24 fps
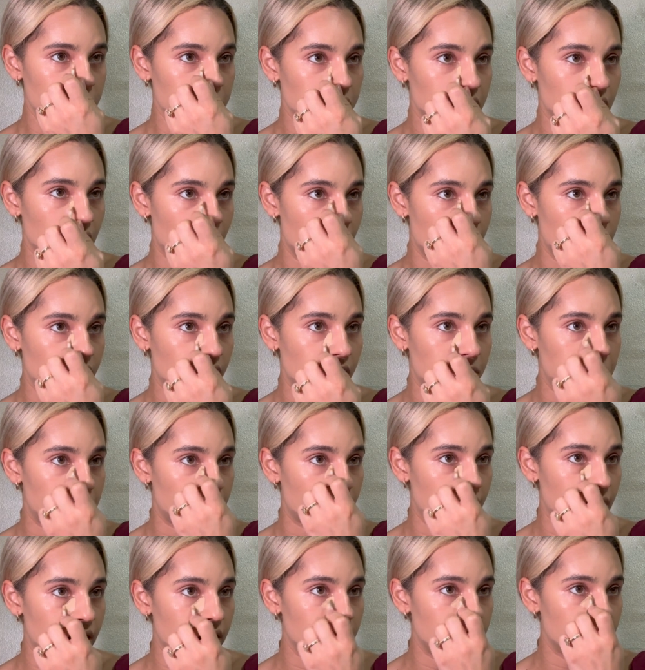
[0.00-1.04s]
love a
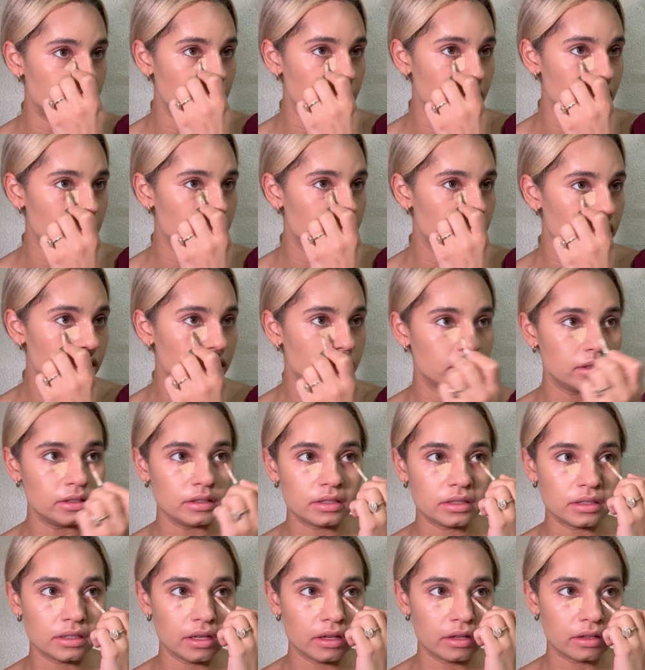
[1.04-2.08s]
brightening
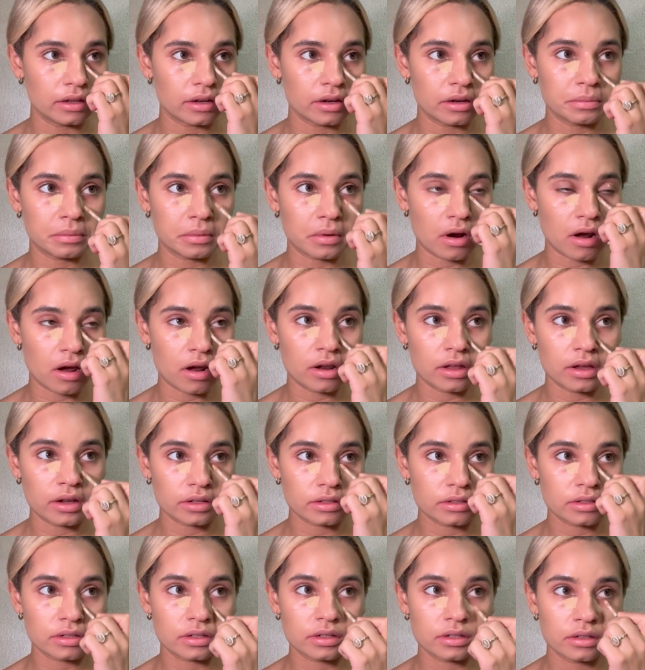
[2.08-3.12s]
concealer
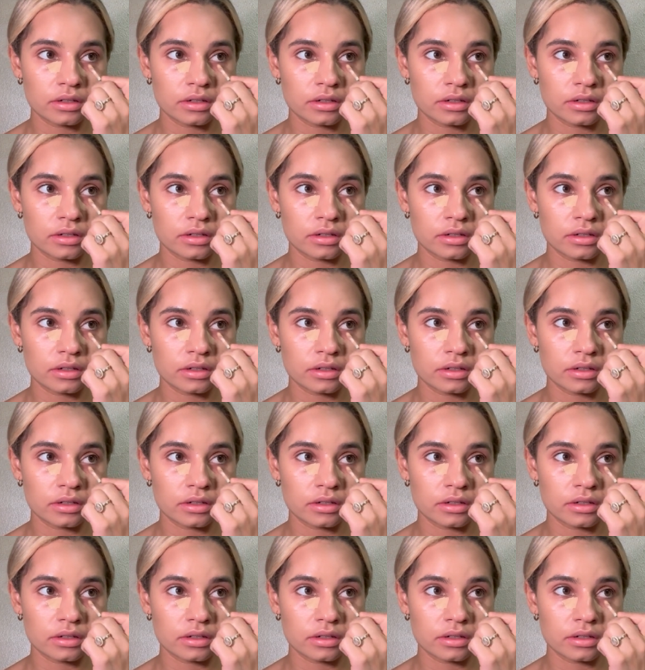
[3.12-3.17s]
product.